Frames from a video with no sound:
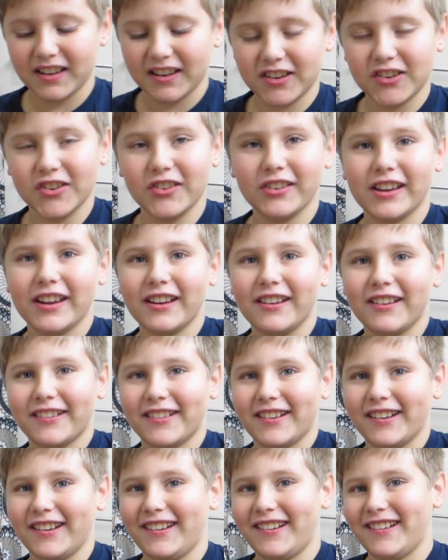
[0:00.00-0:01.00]
New
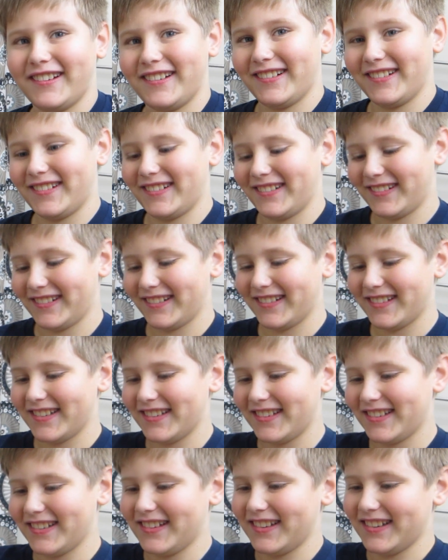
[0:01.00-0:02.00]
character.
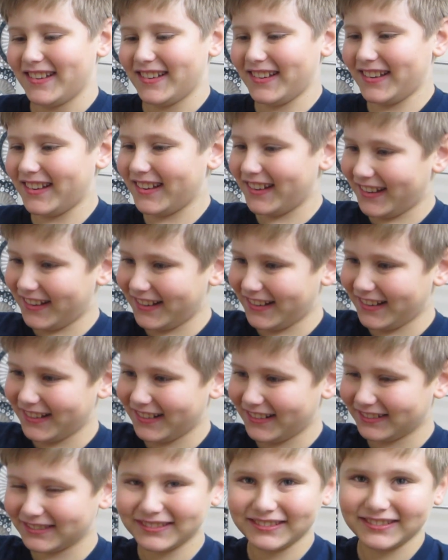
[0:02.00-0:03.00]
Sell it
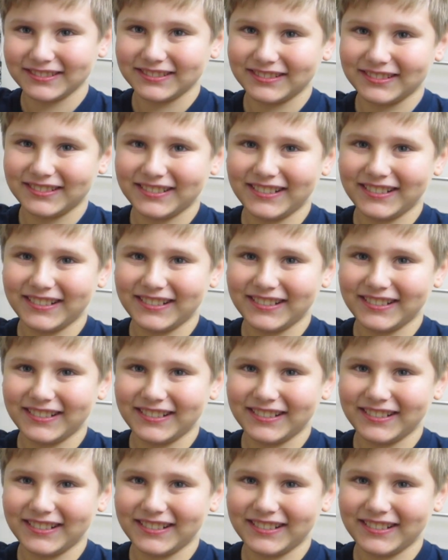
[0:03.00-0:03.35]
on eBay.